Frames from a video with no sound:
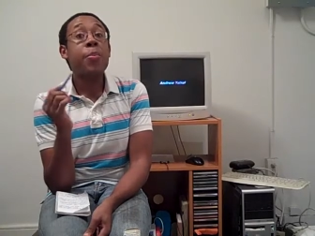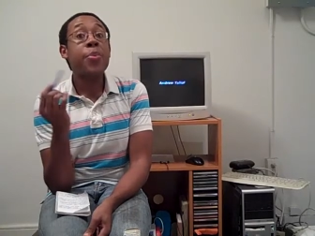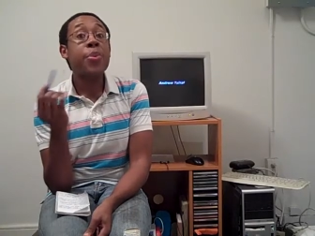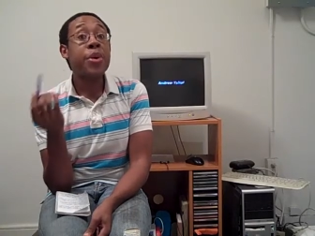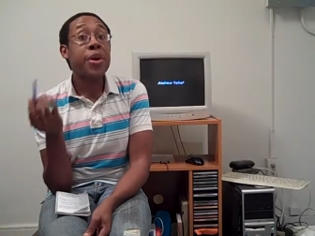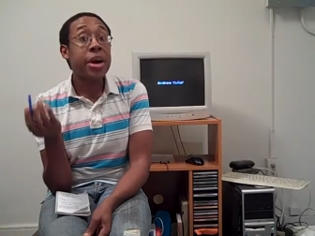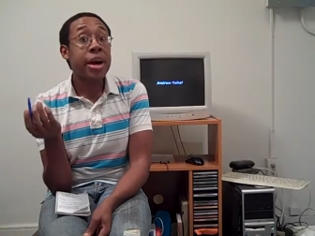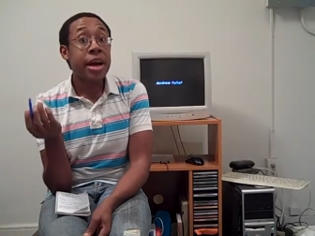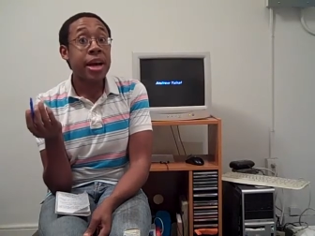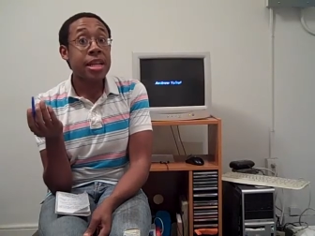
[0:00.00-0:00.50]

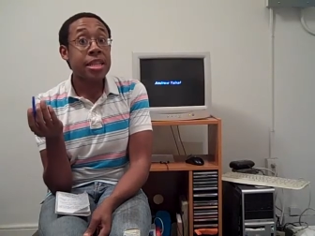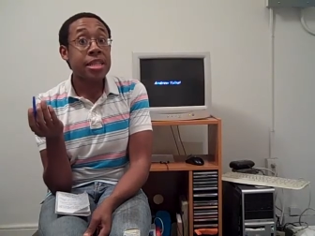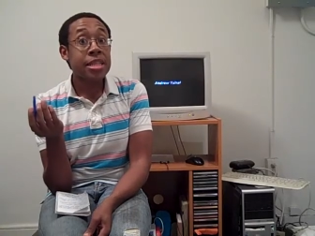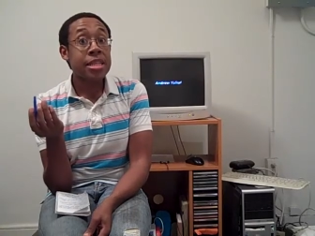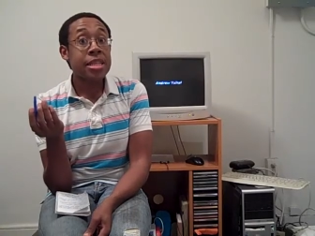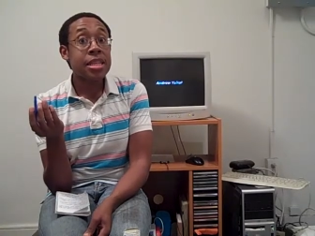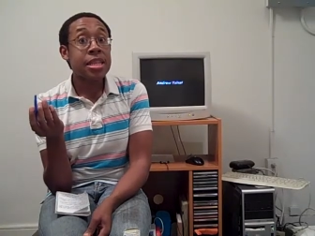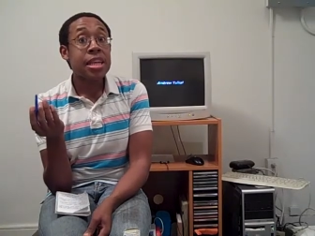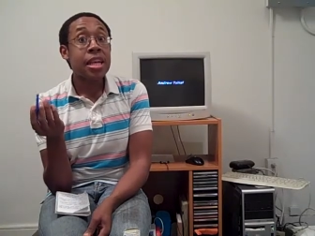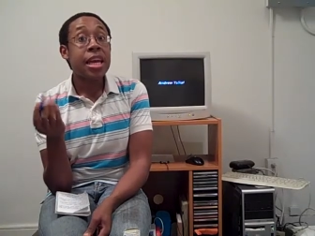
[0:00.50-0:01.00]

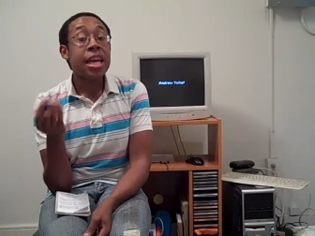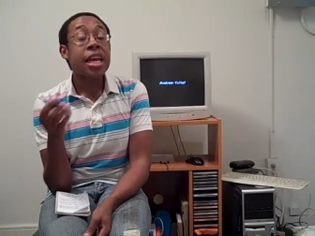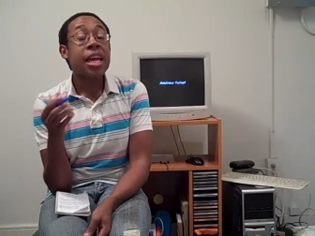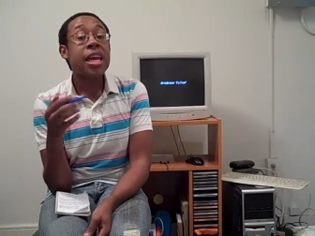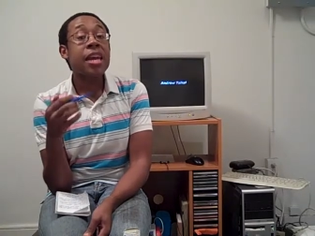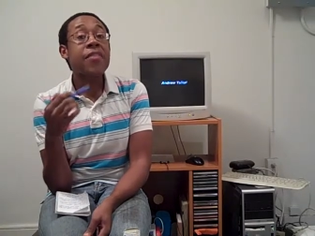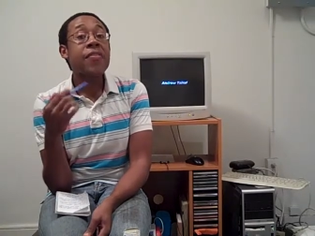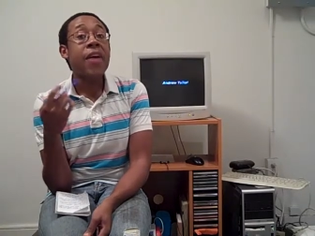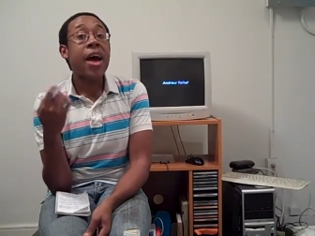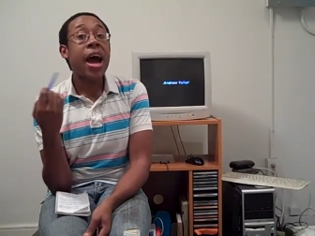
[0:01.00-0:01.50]
But
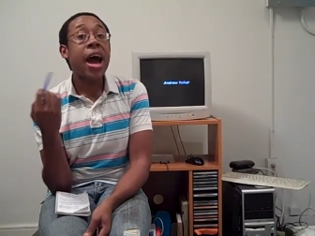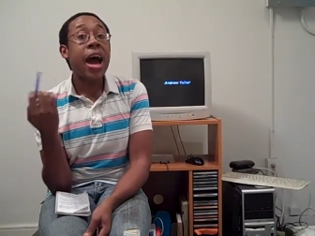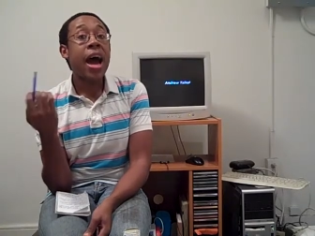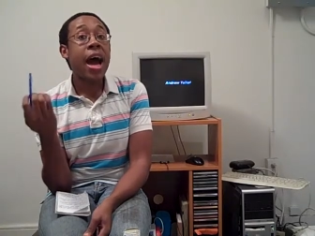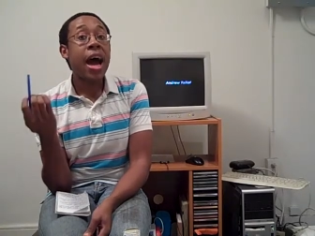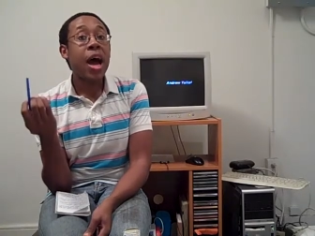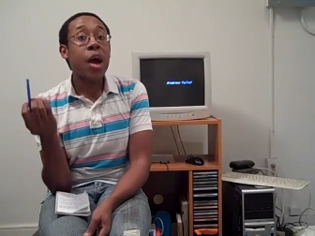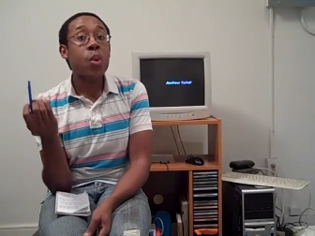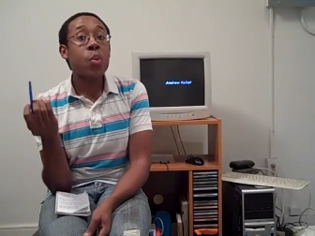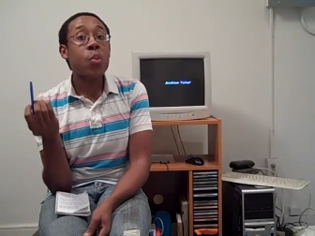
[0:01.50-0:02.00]
if
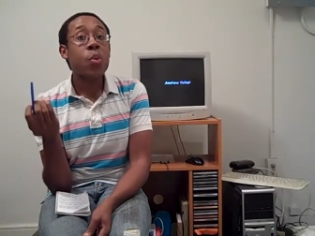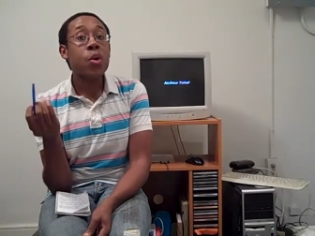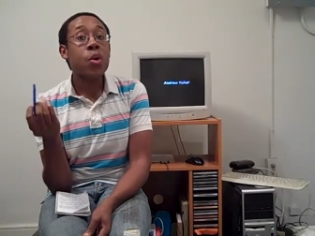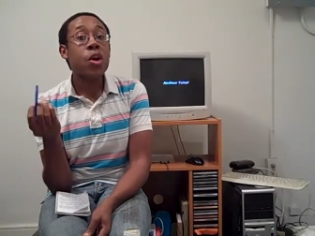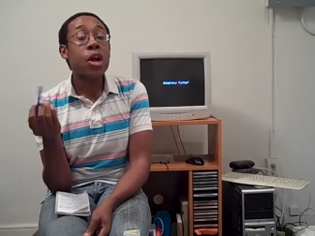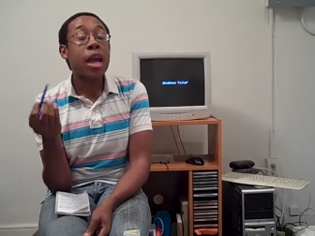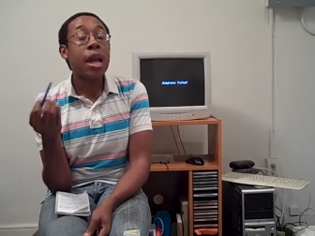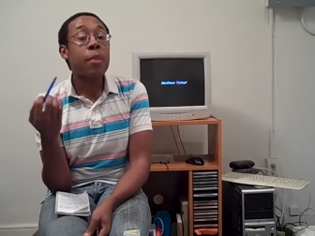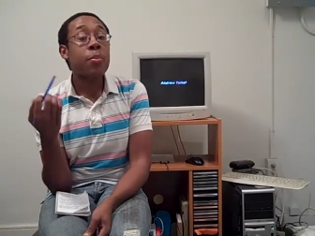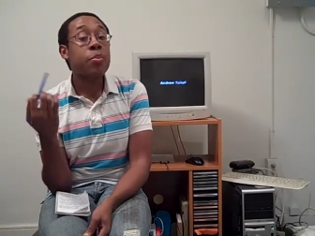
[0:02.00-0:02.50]
I
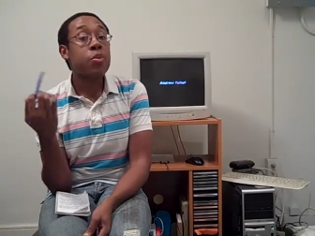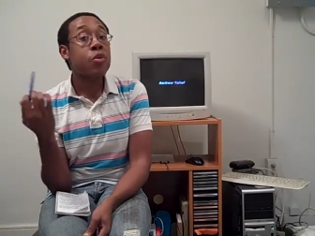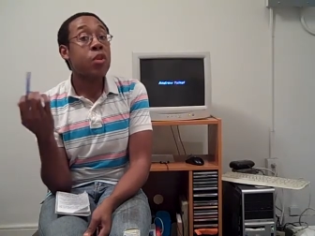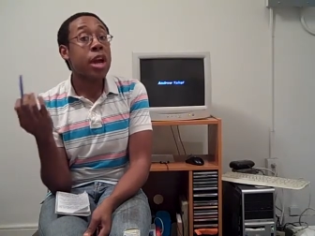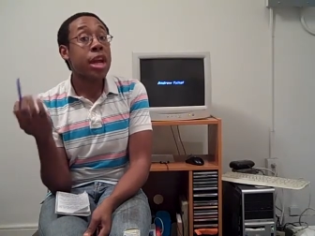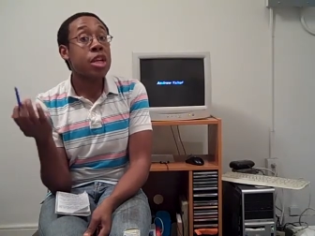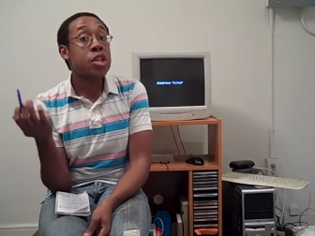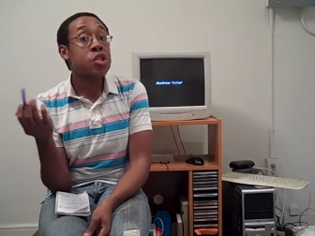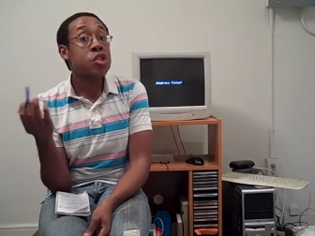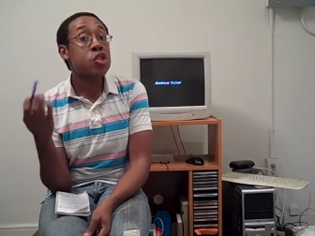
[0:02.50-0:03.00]
were a
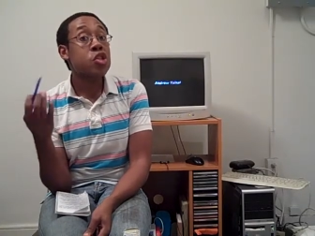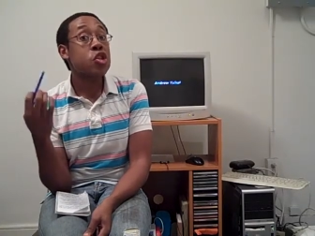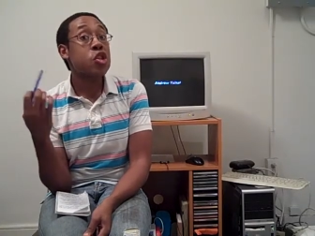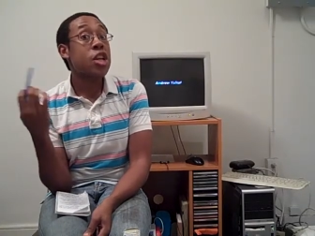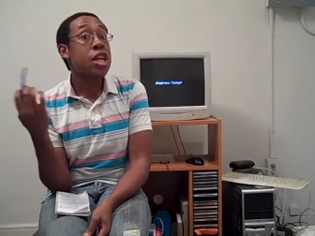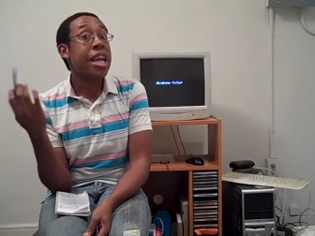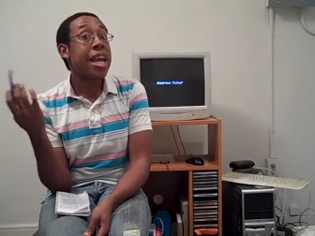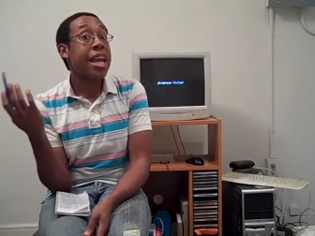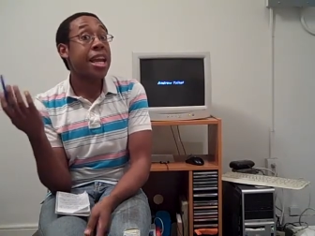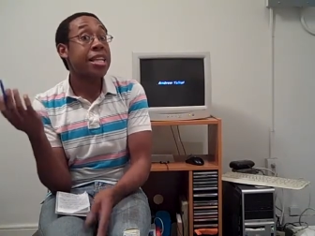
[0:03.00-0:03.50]

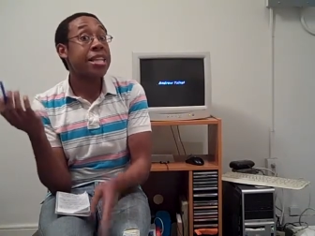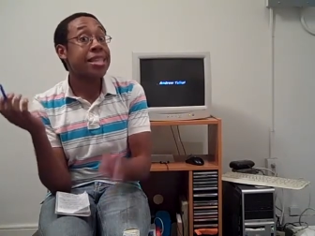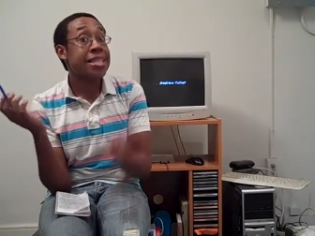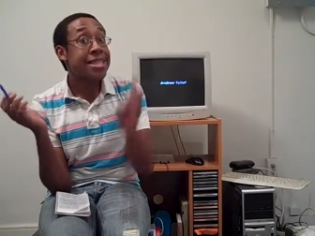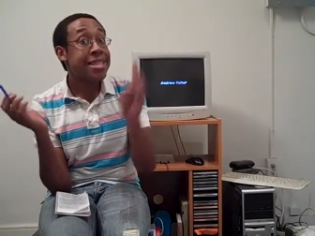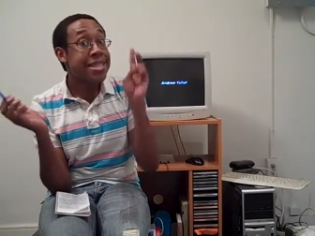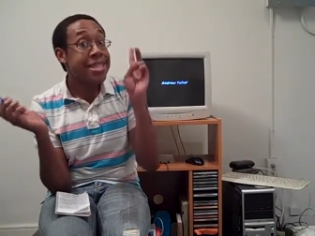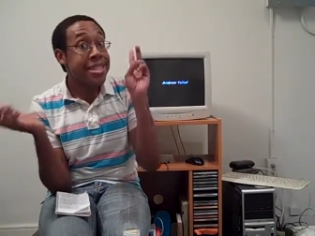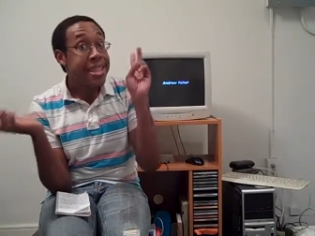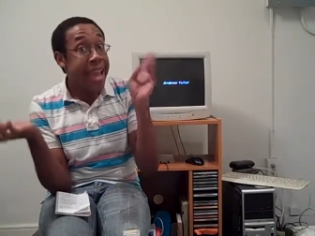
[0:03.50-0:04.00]
prankster, let's
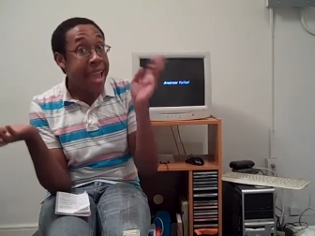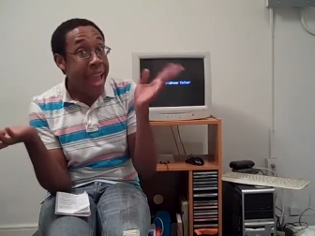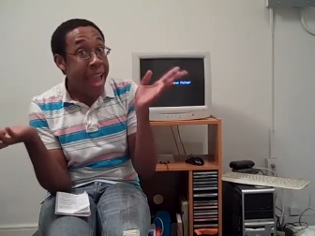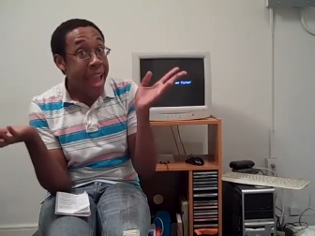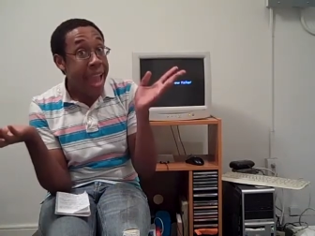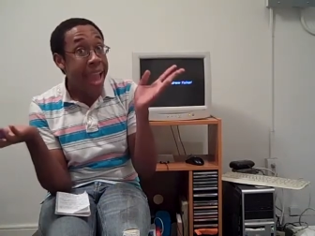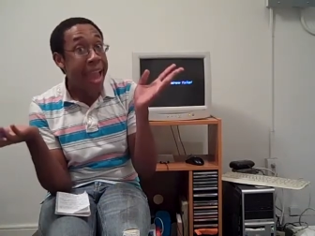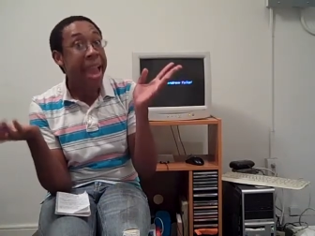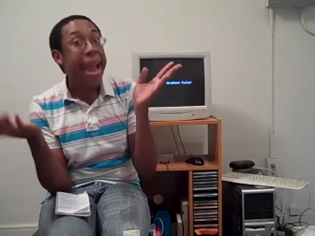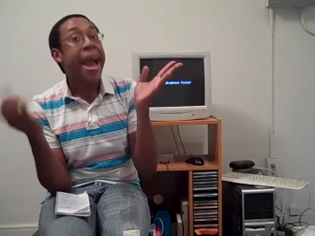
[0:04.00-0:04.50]

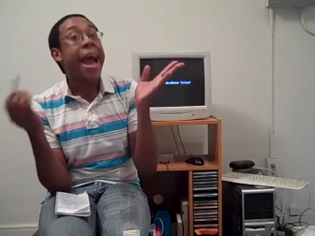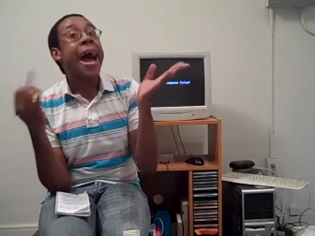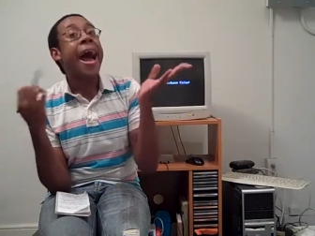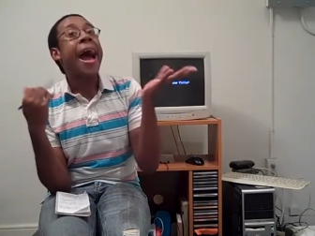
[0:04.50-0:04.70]
say,